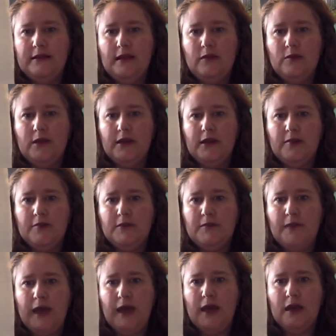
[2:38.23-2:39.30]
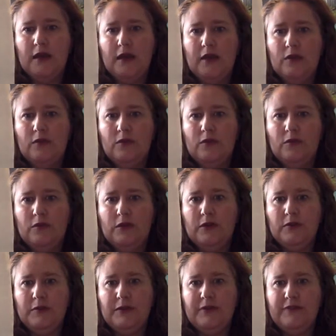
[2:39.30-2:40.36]
and when it comes back,
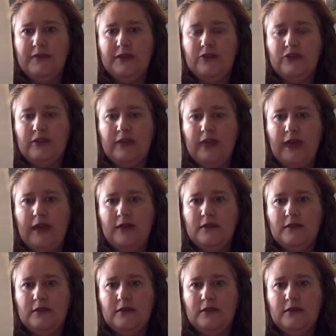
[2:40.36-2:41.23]
we'll be finishing that.